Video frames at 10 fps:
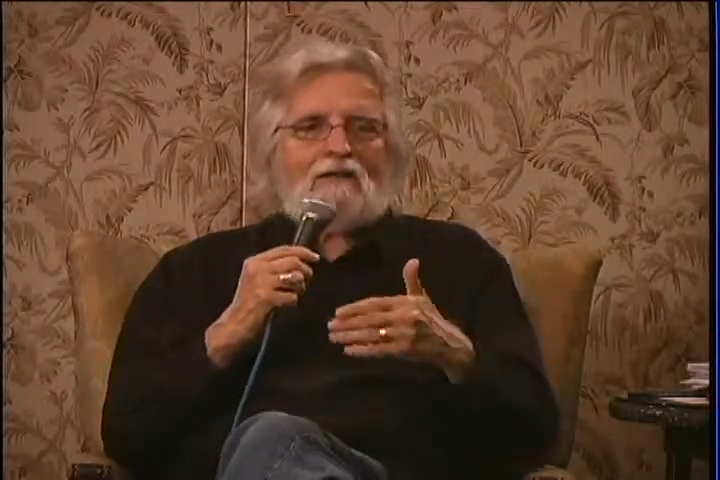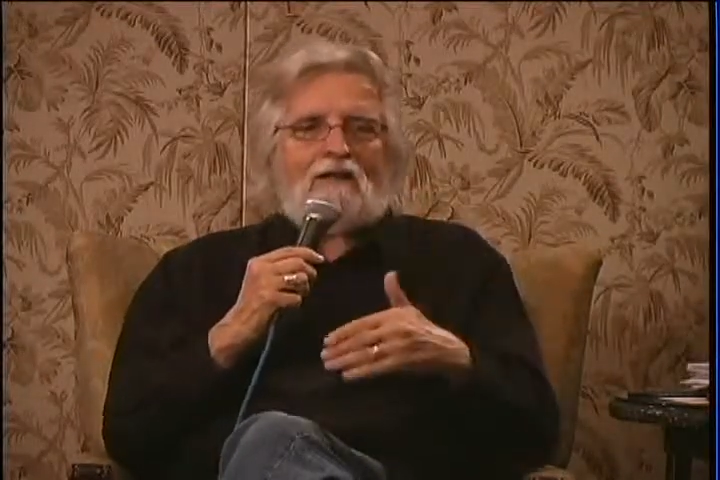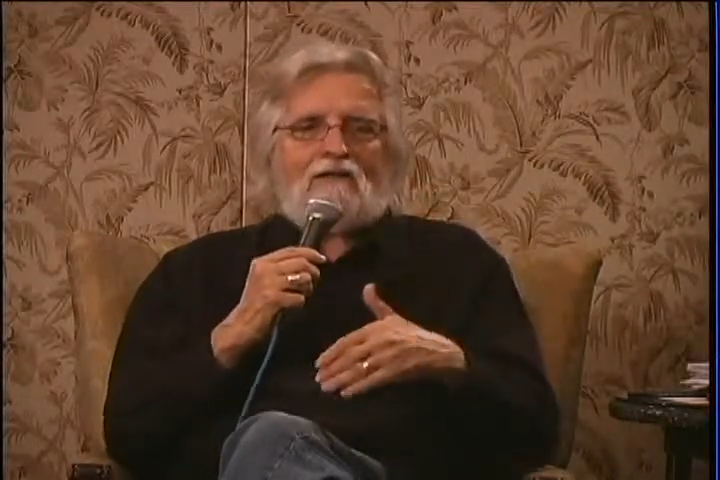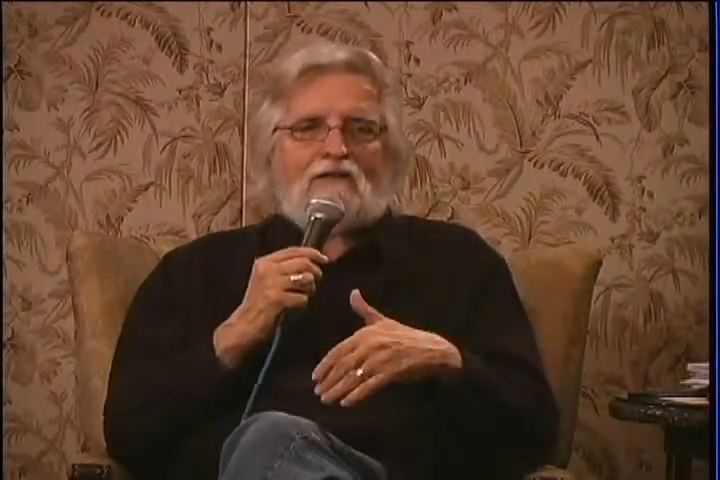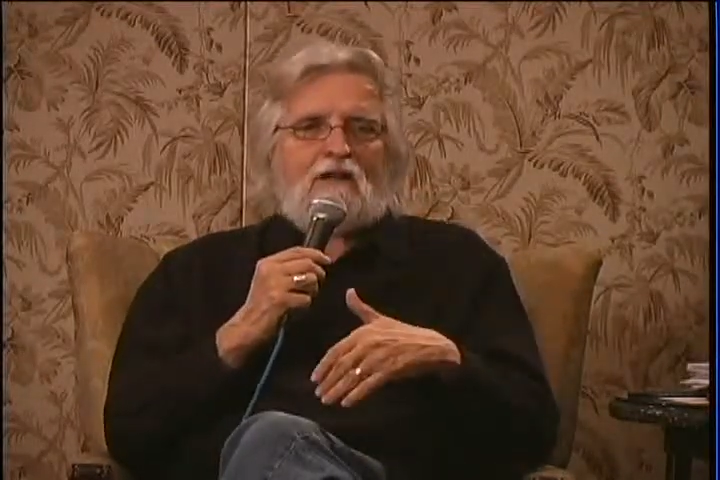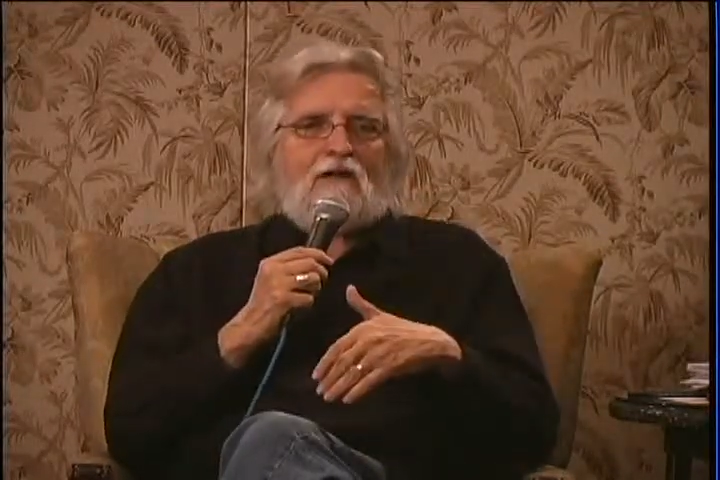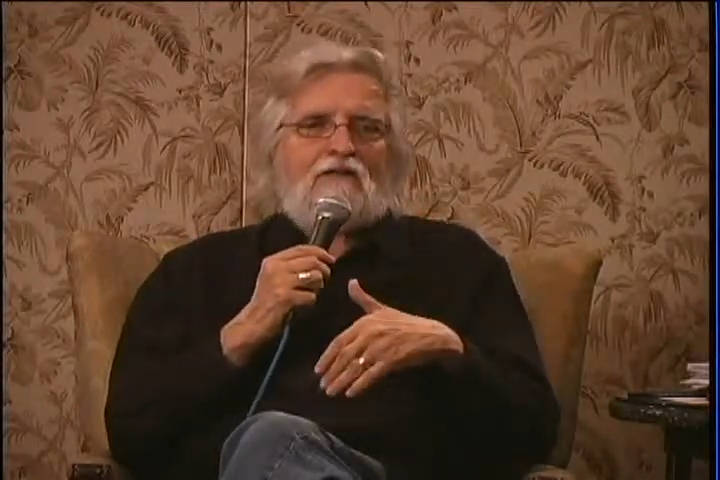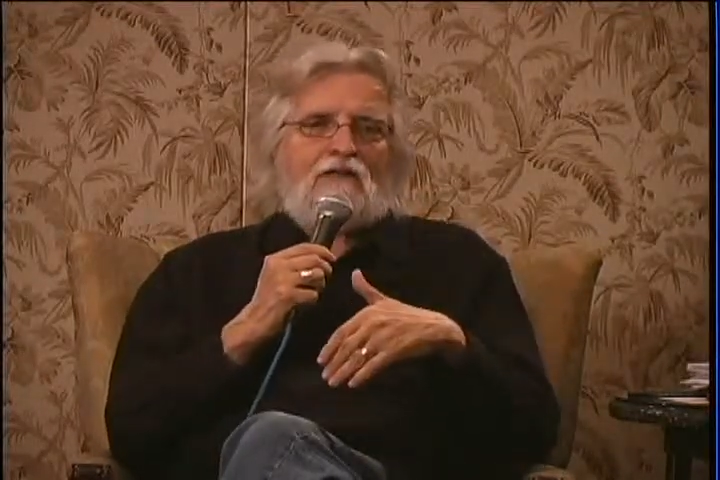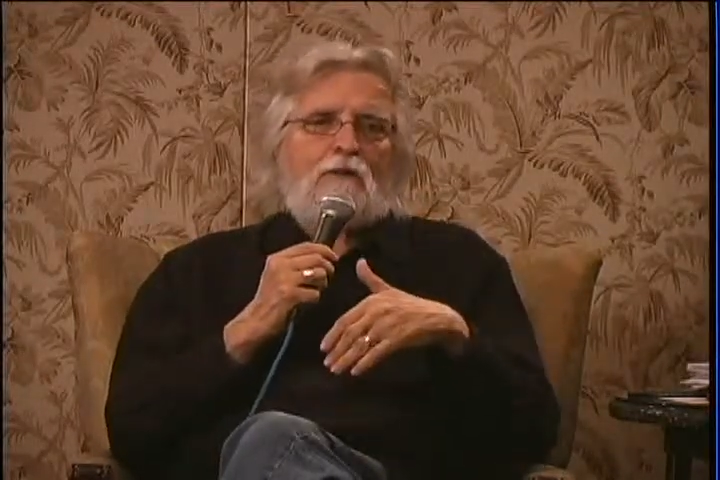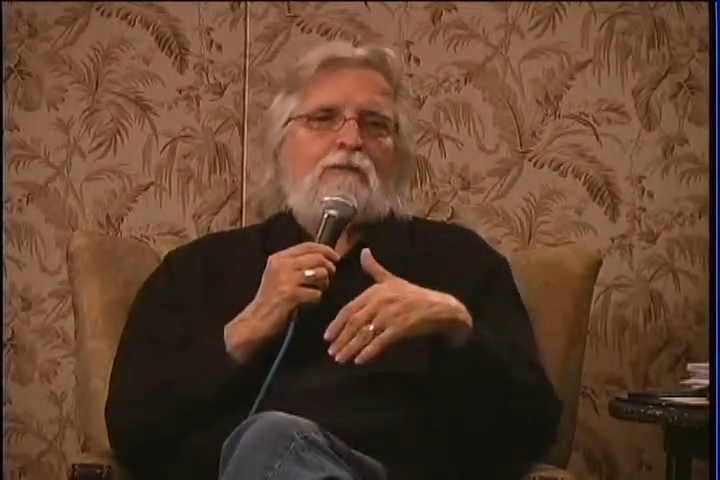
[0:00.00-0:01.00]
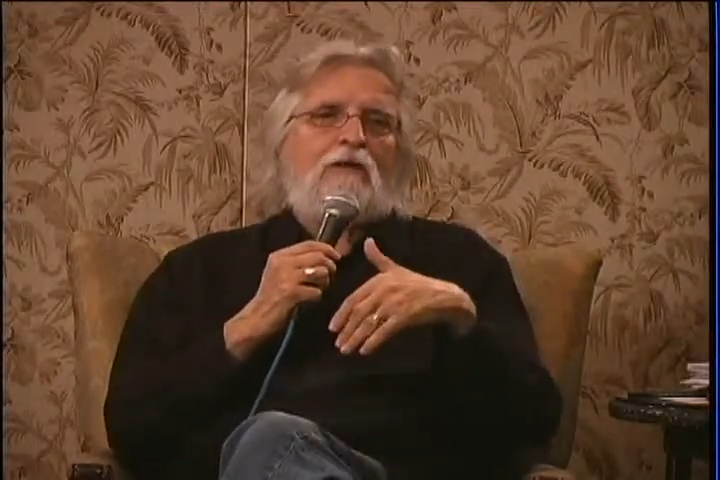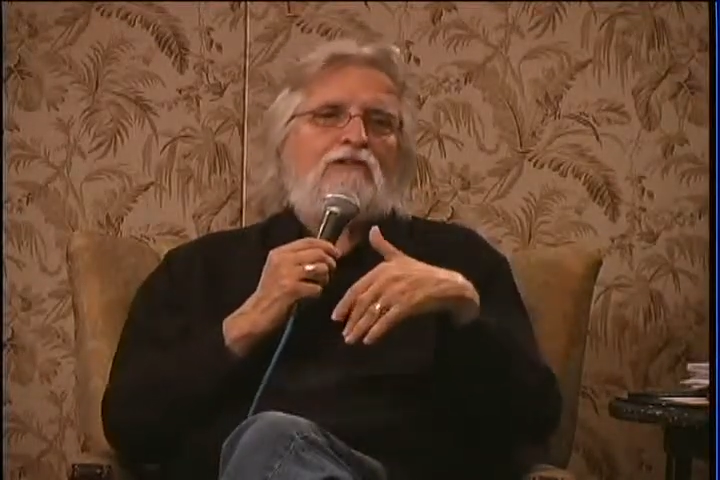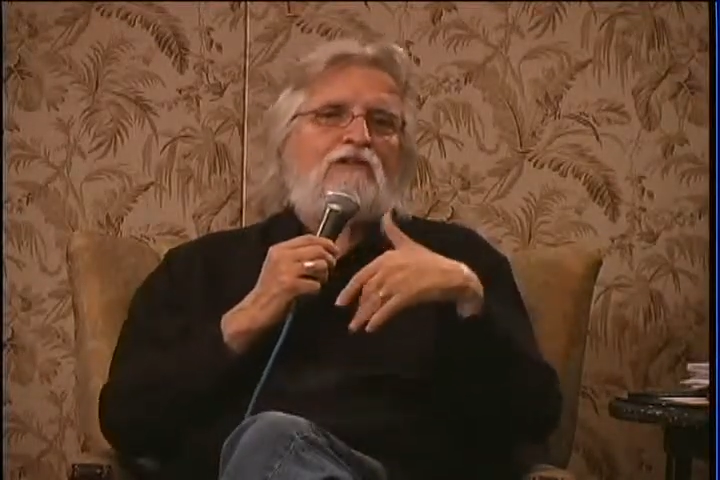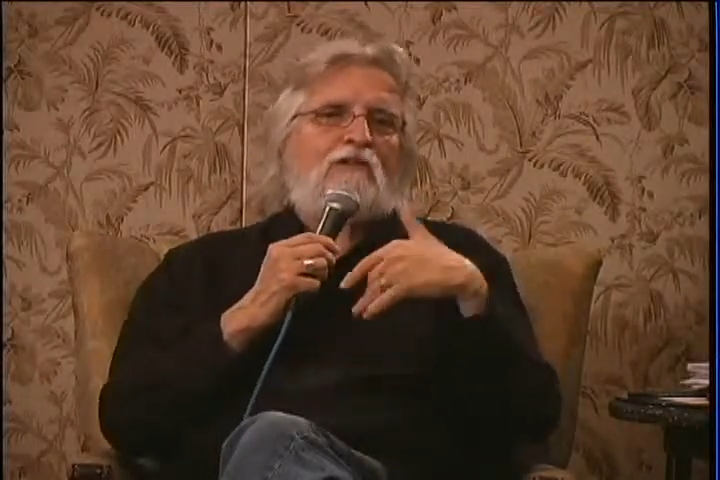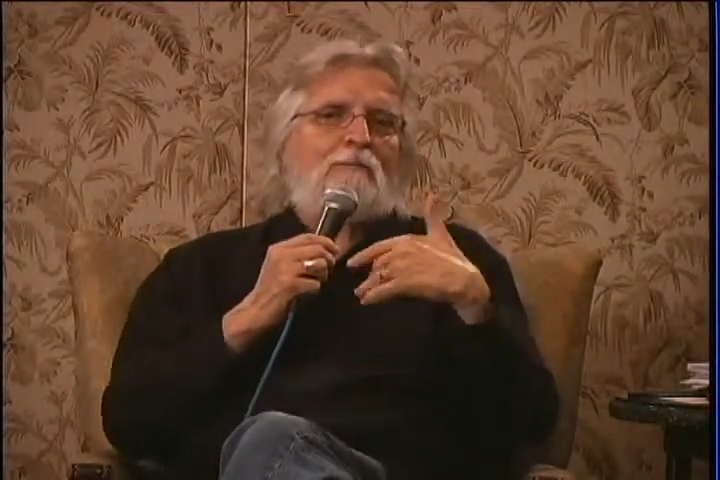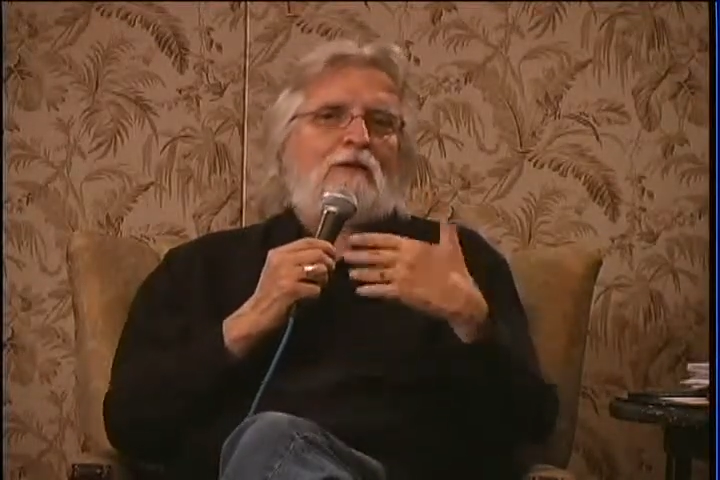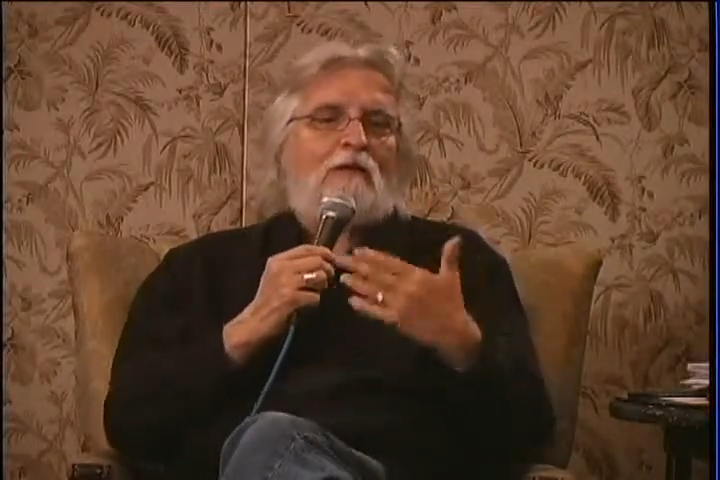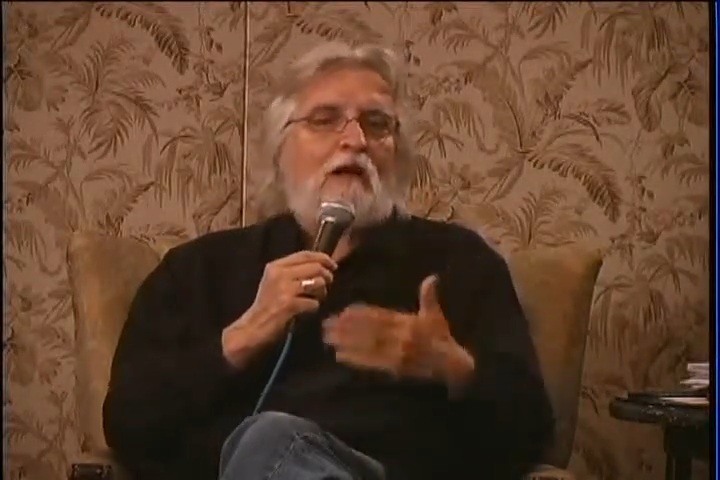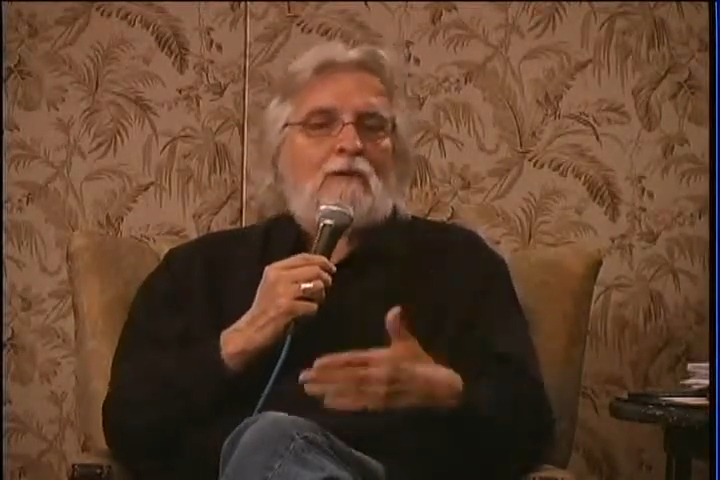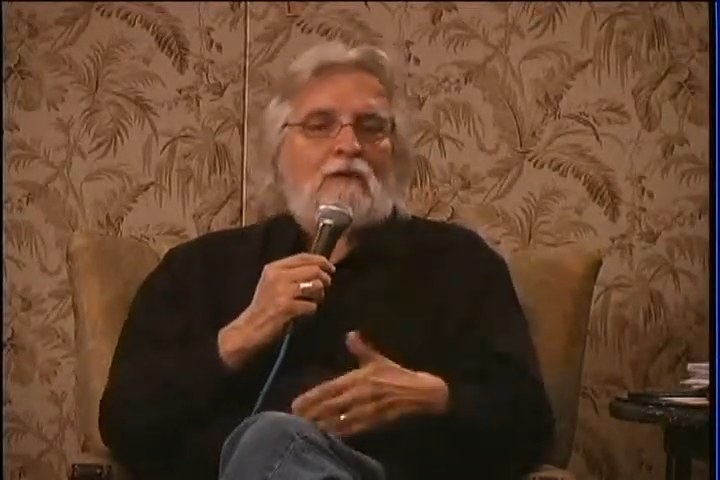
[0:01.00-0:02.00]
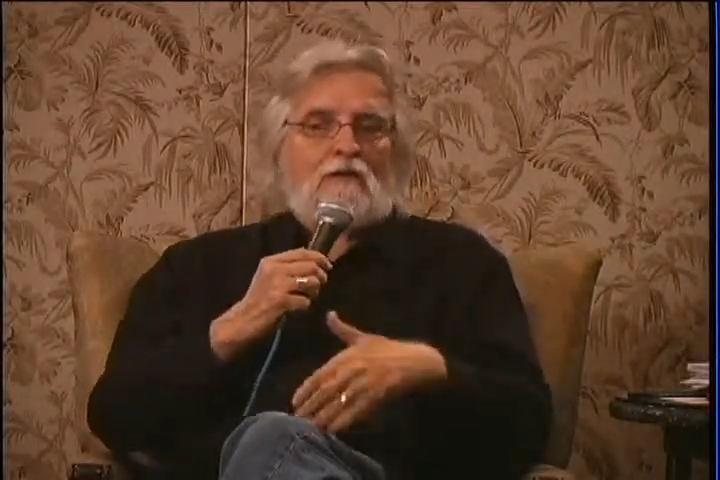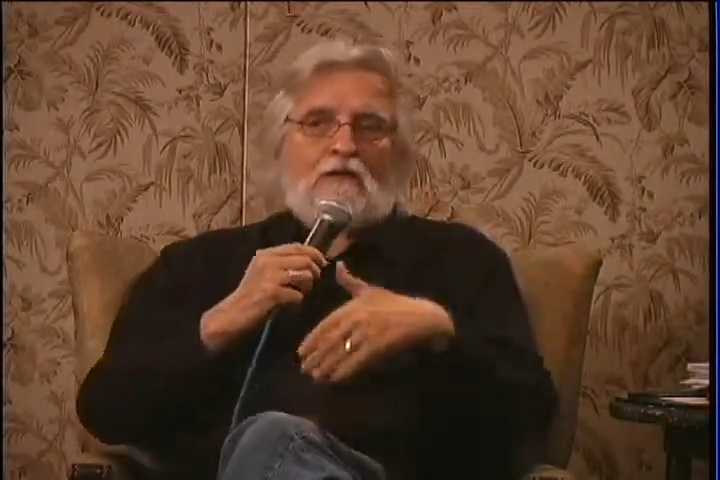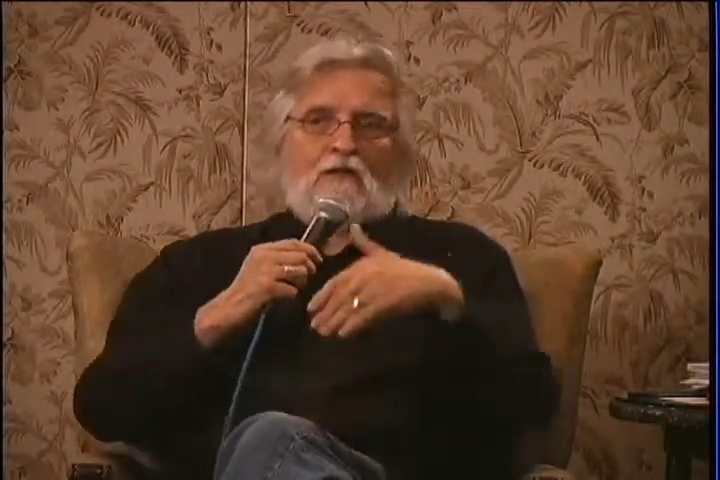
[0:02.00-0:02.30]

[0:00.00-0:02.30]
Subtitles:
That is, God is in the process of becoming,